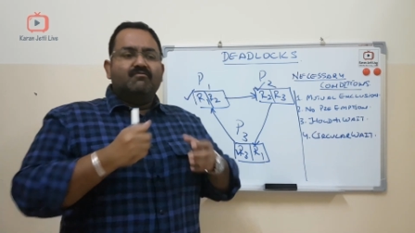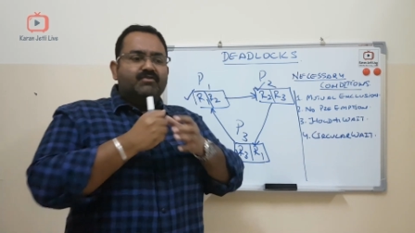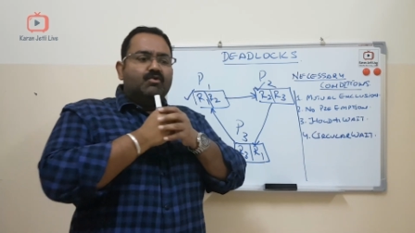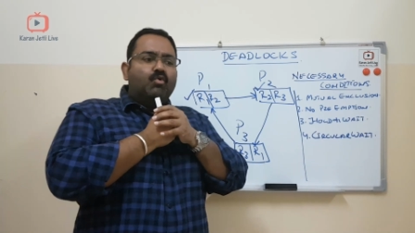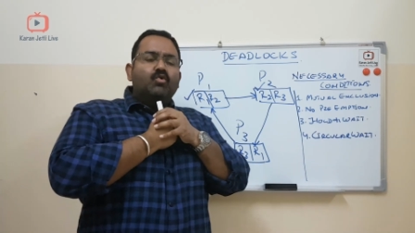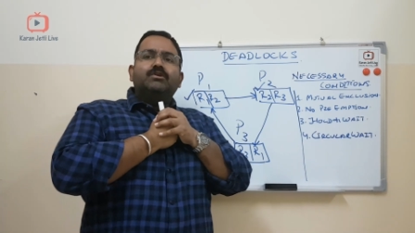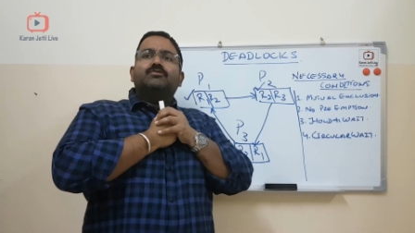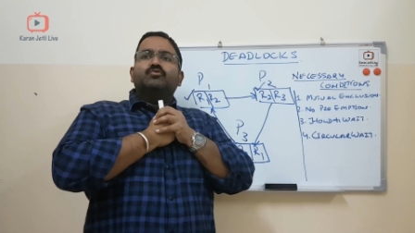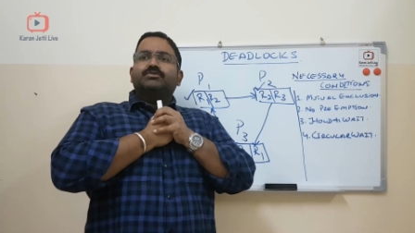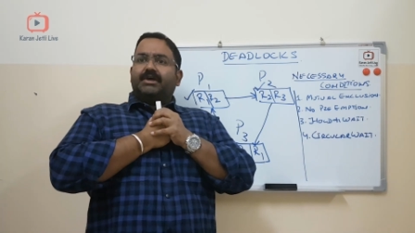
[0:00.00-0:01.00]
We hold
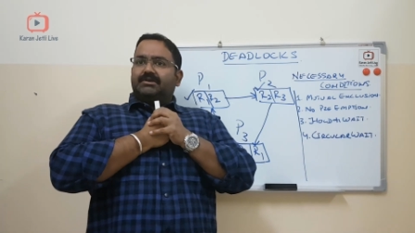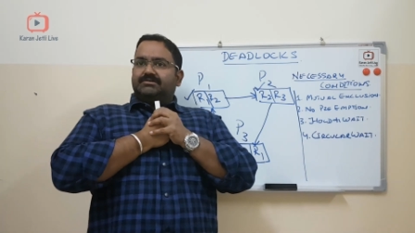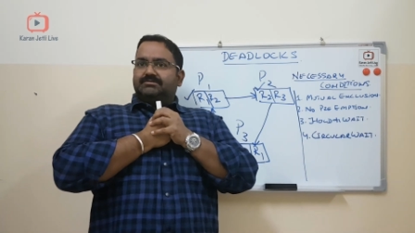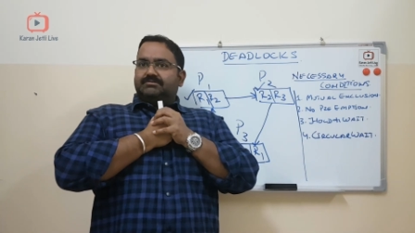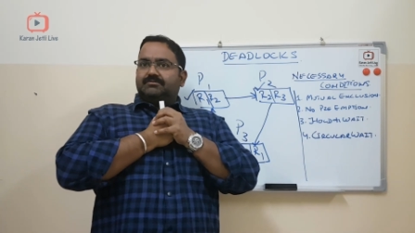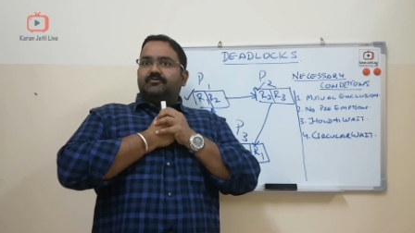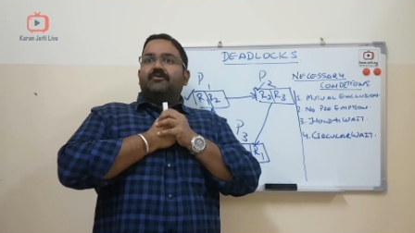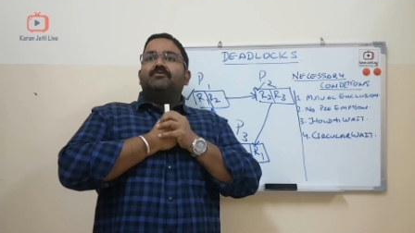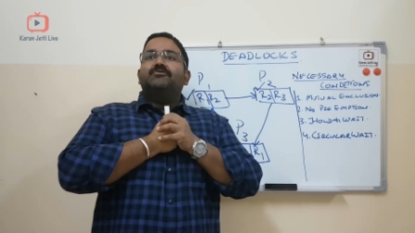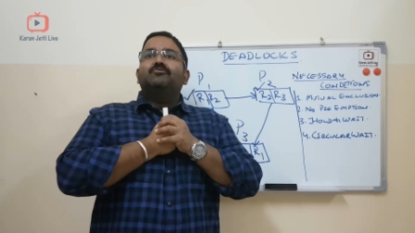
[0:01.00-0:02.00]
two things. Okay,
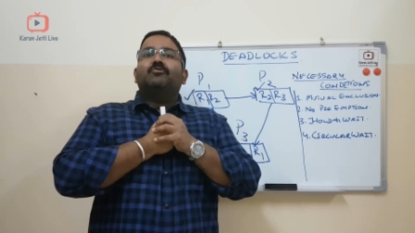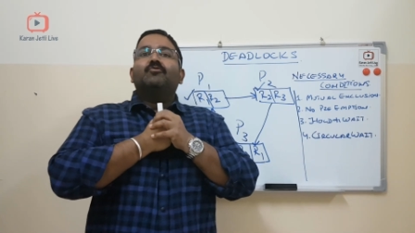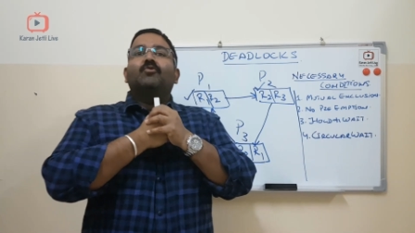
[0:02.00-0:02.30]
we do not